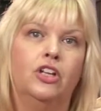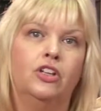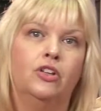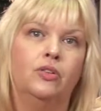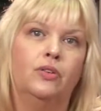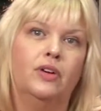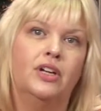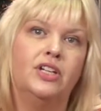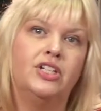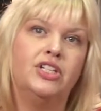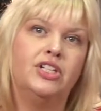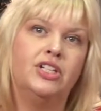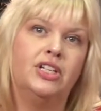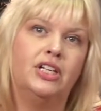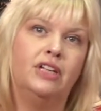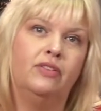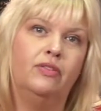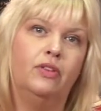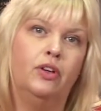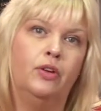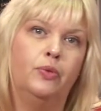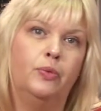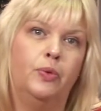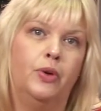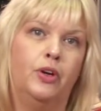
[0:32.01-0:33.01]
To
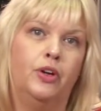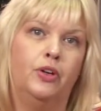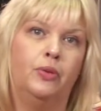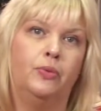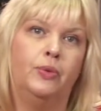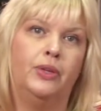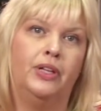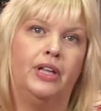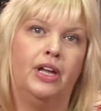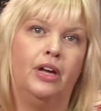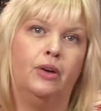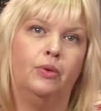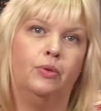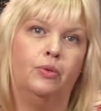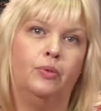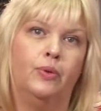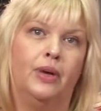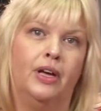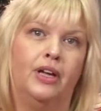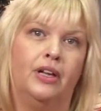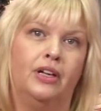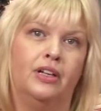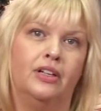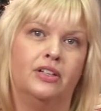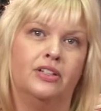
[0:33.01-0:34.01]
achieve a world without
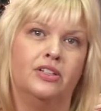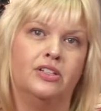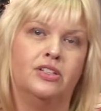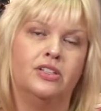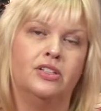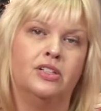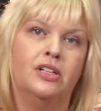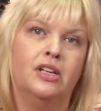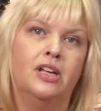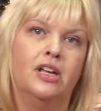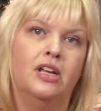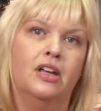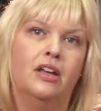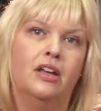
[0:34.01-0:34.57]
violence,